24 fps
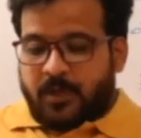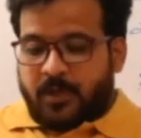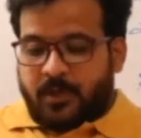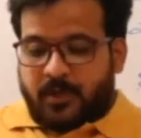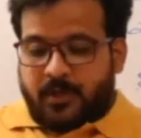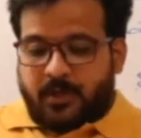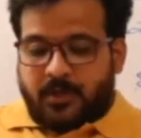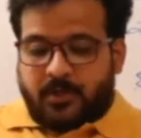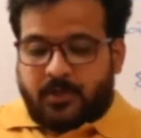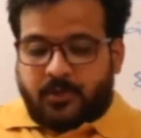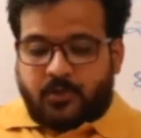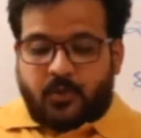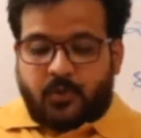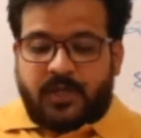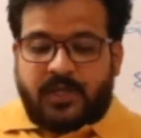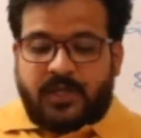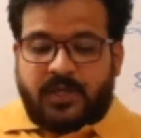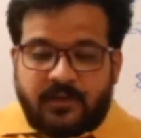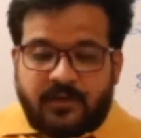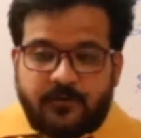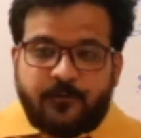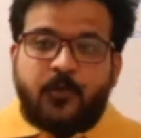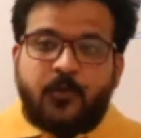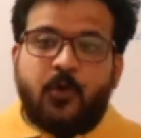So
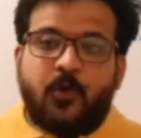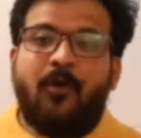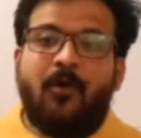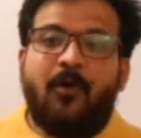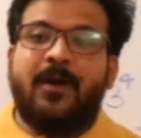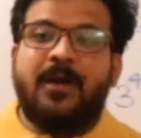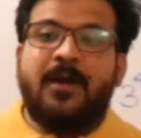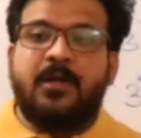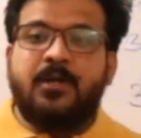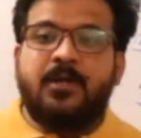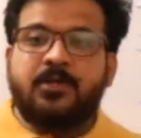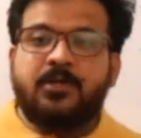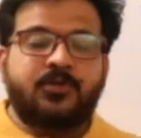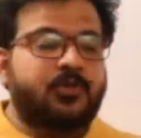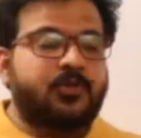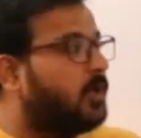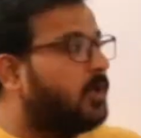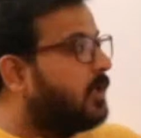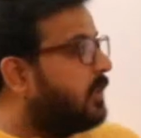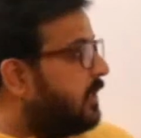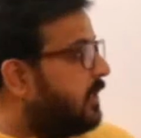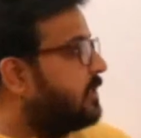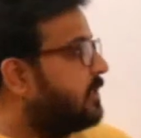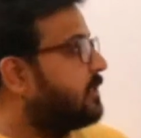if you have
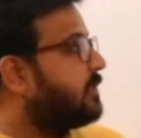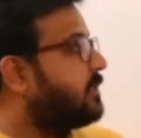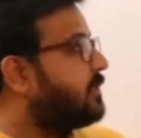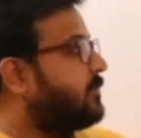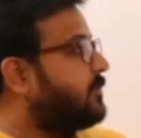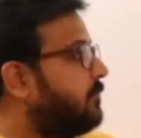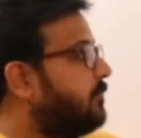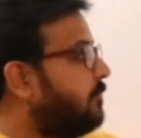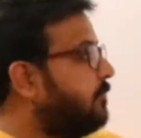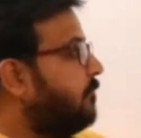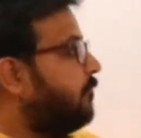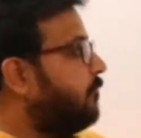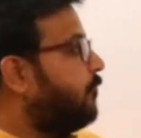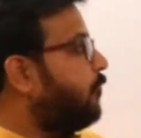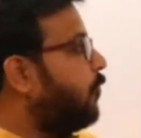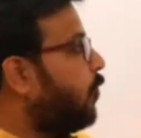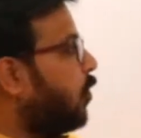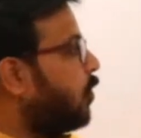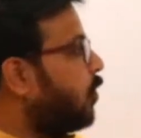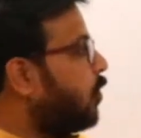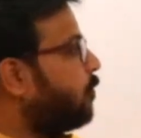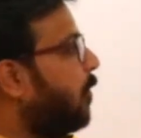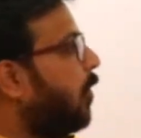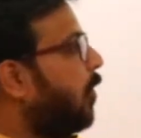understood this,
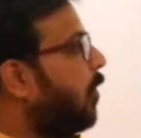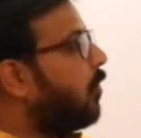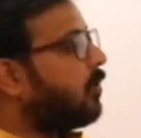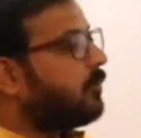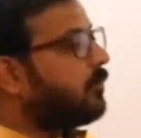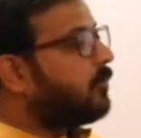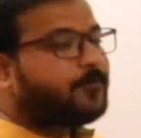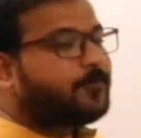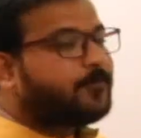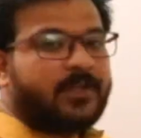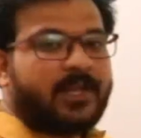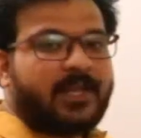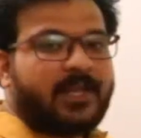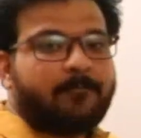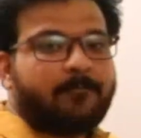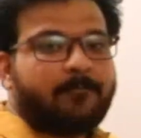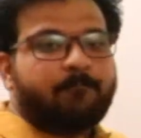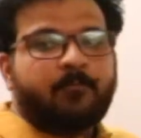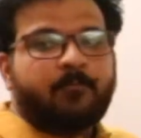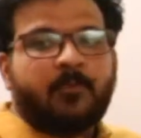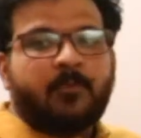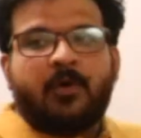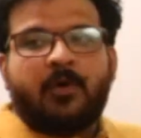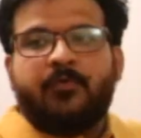fourth power of 3,
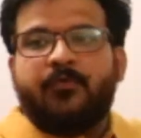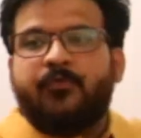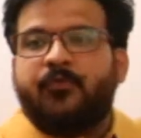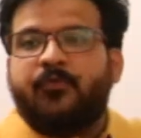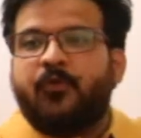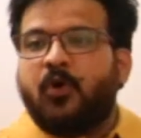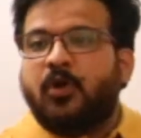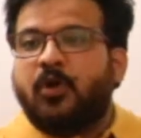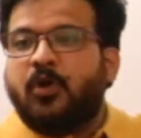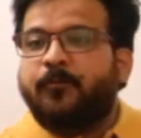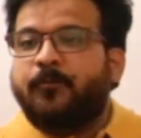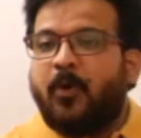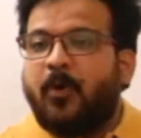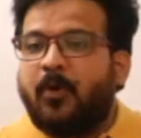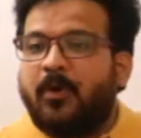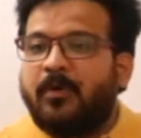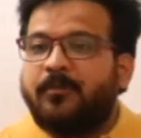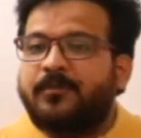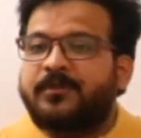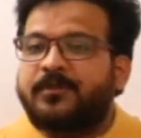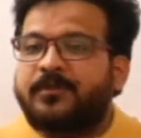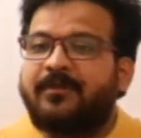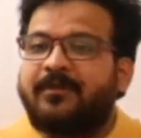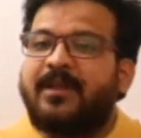fourth power of
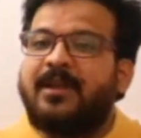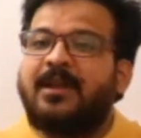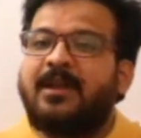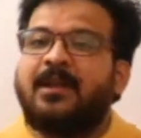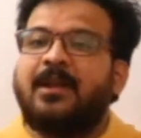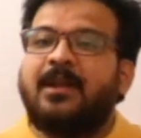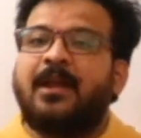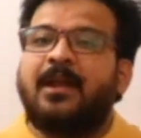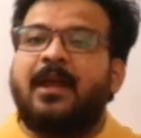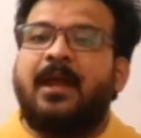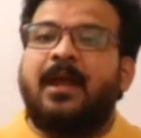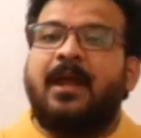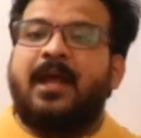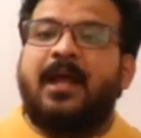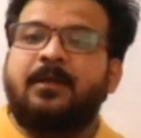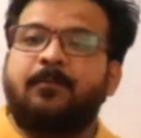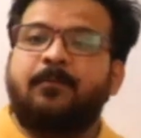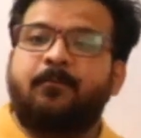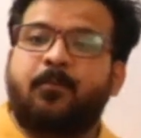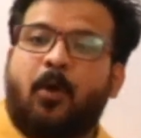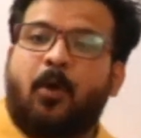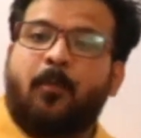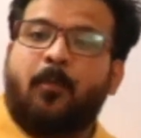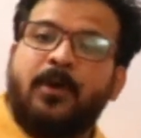7, and the
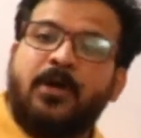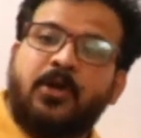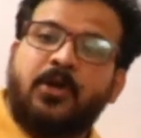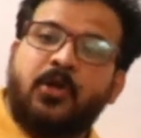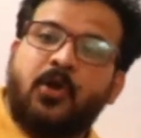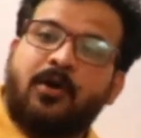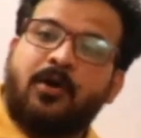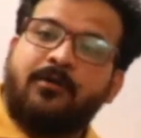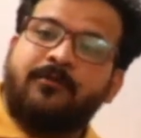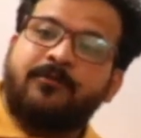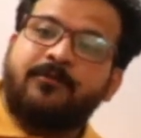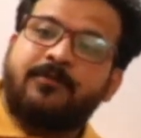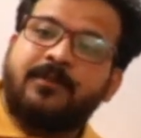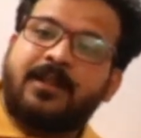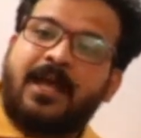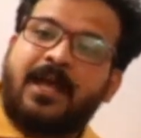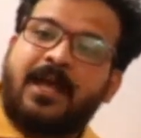property of 9